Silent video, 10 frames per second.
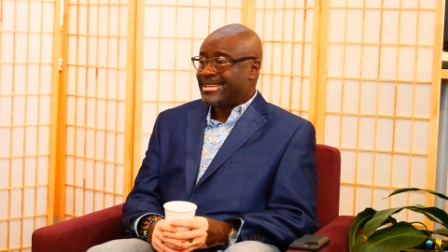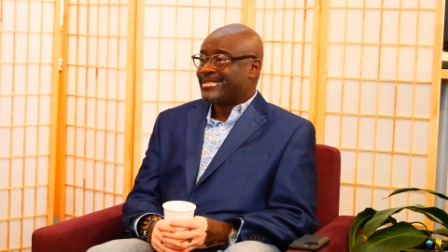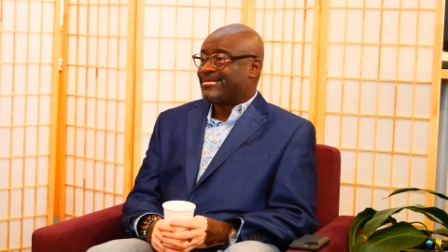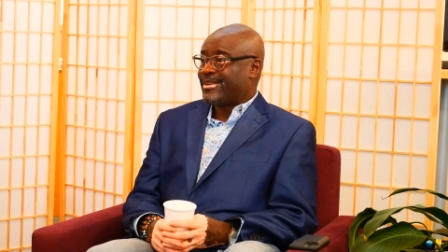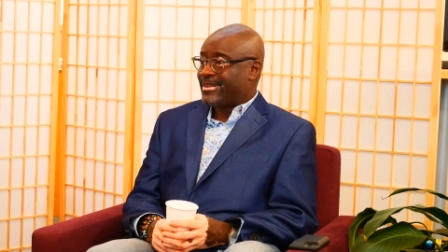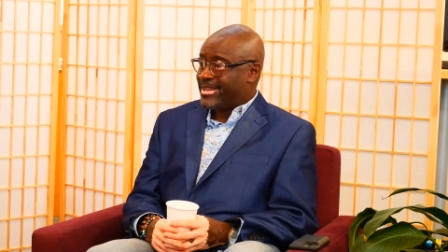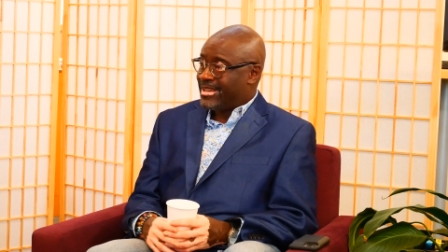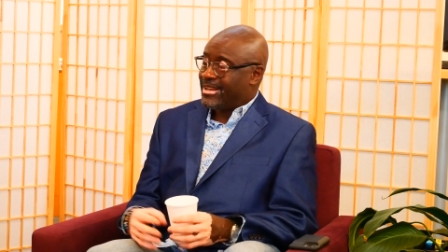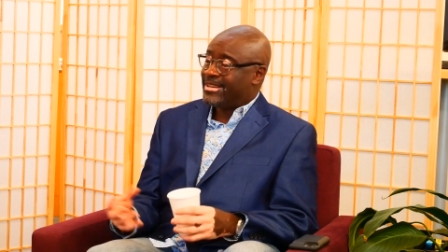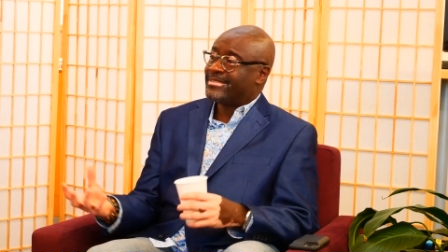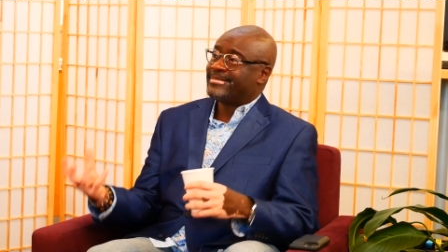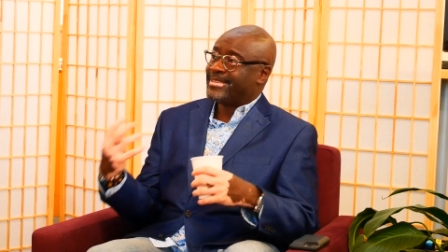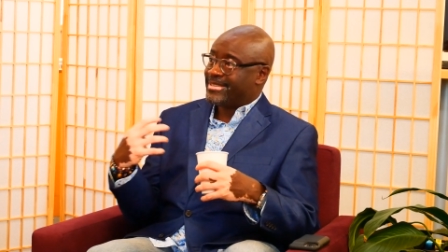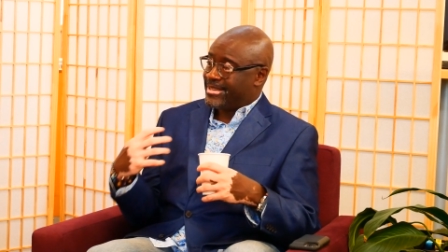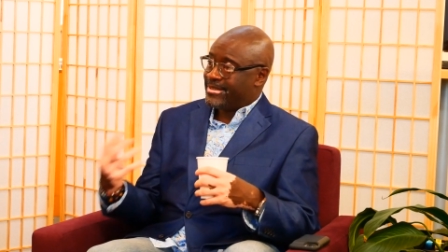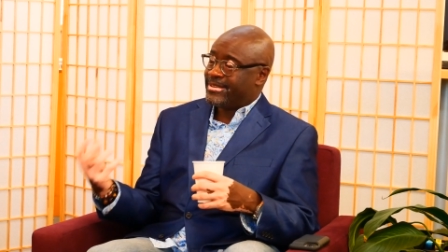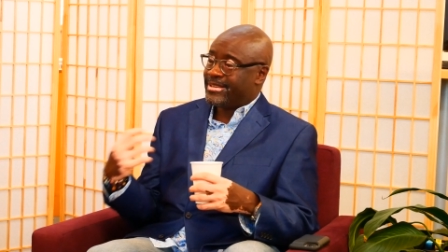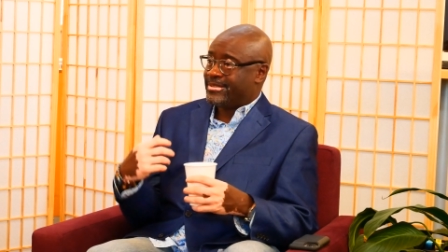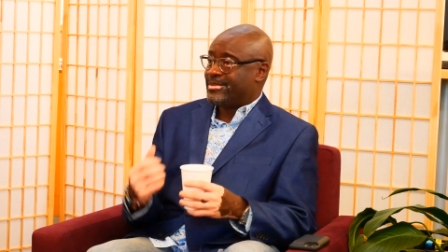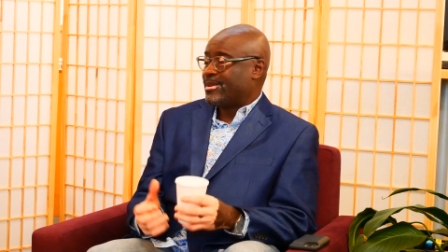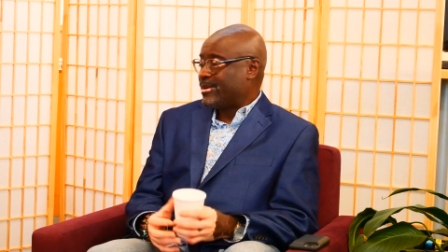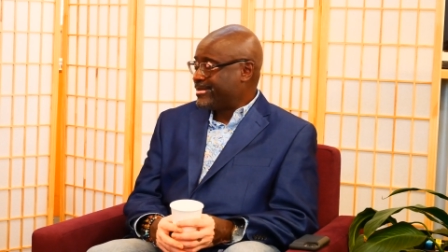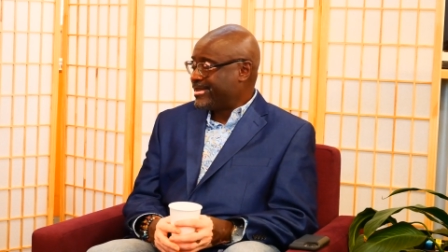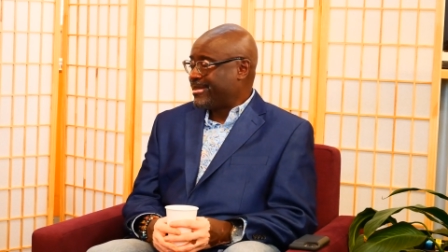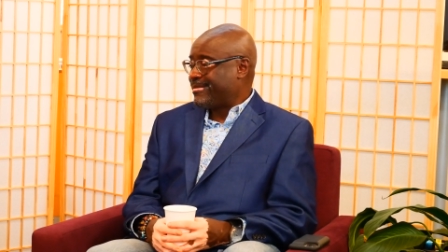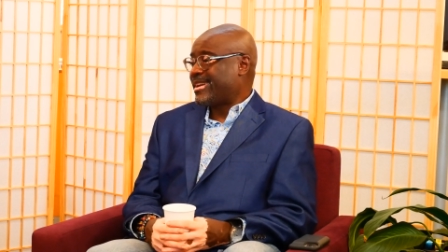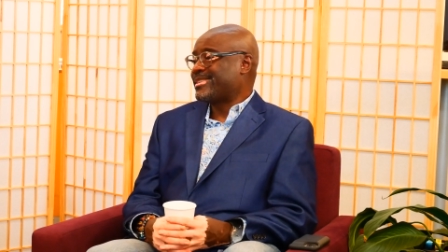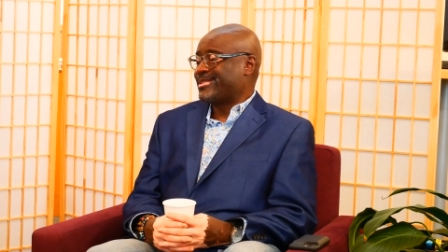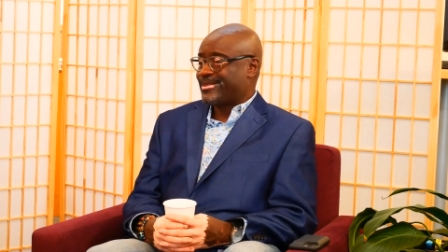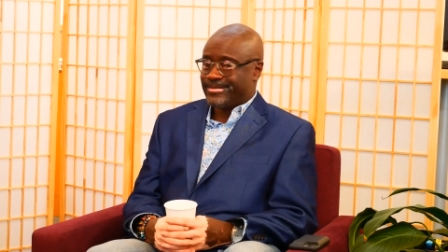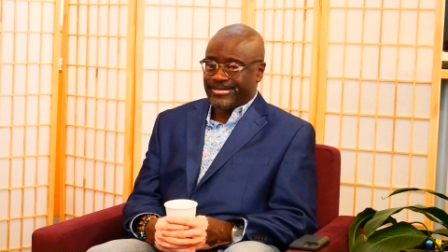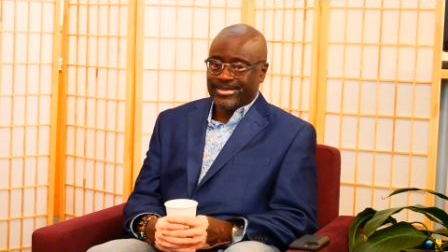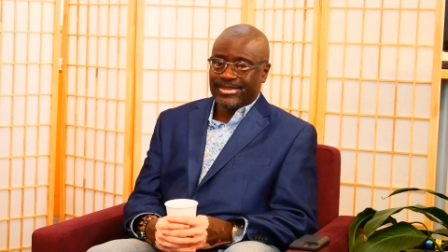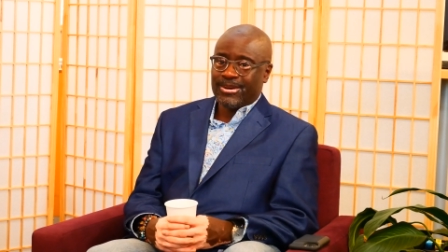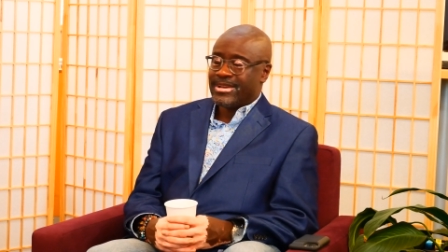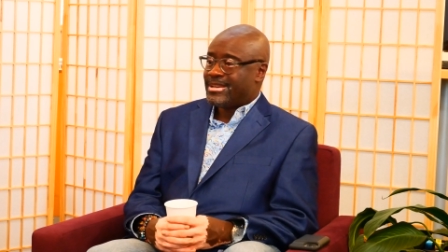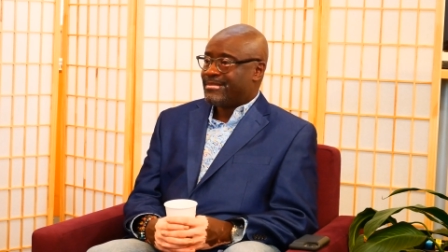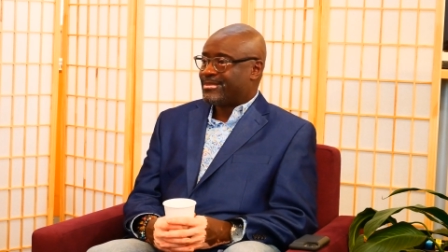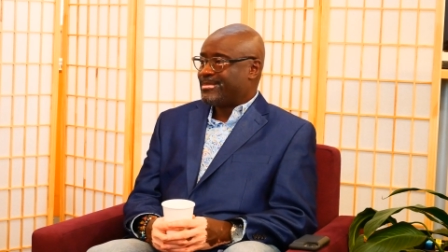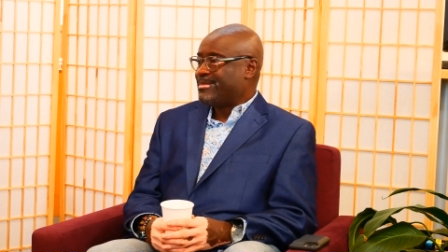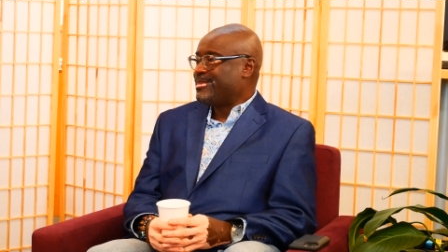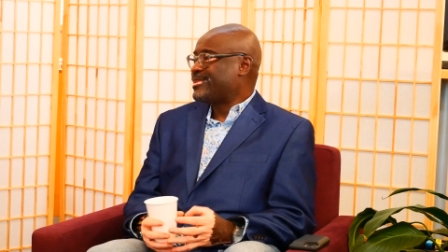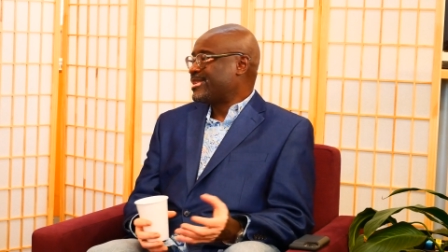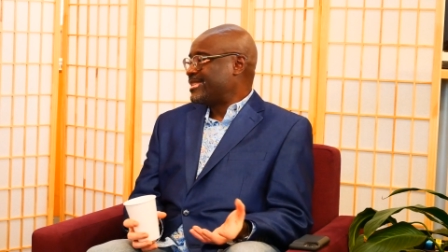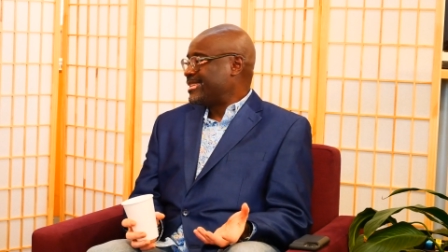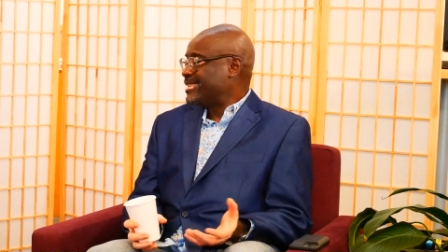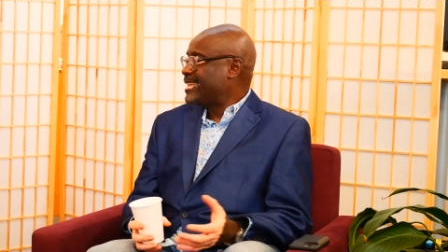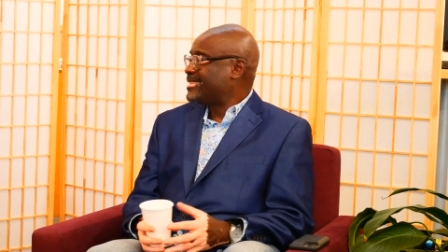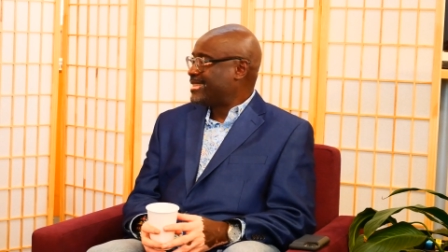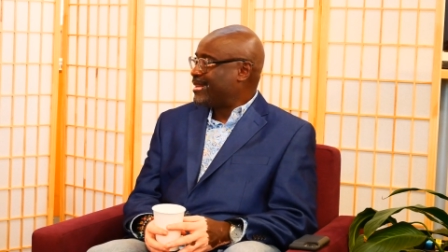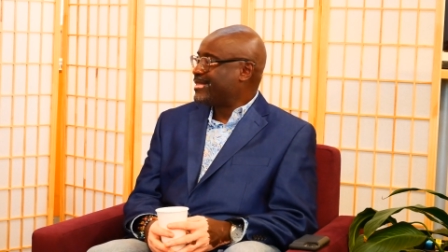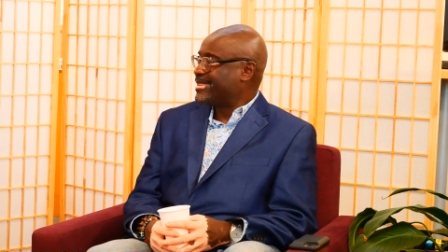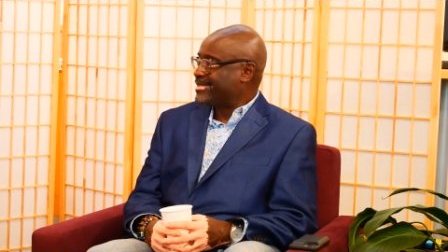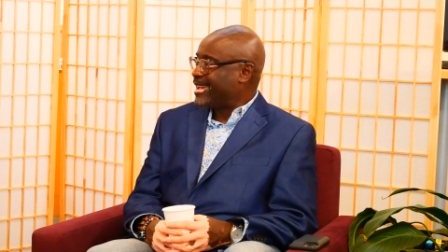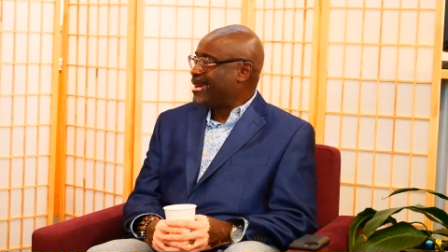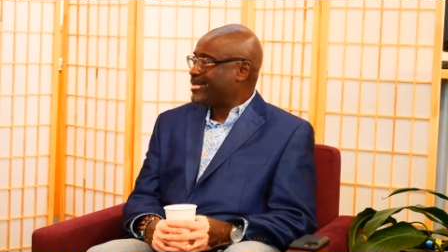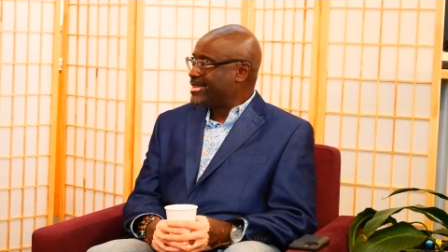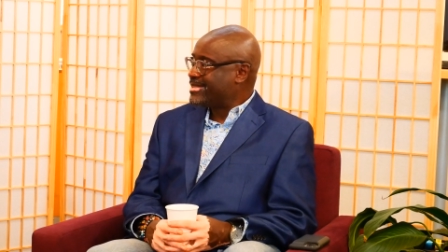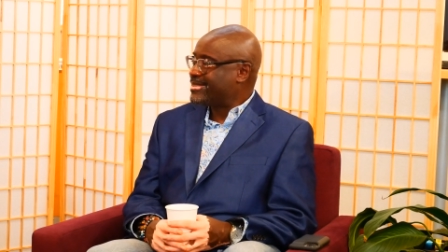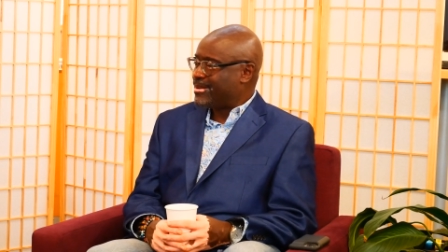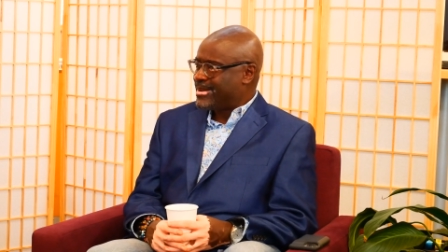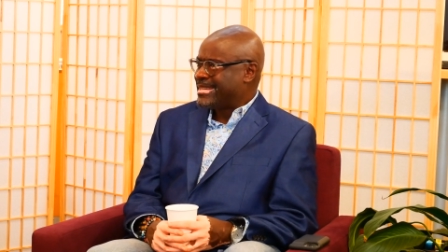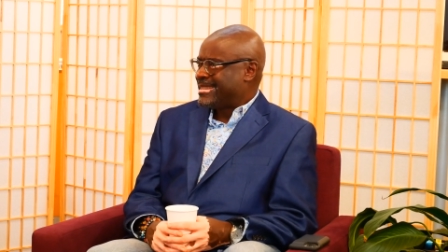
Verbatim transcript: It's very uh, it, it, it, you know it affects you. And so for me, musically, that's how things happen. And so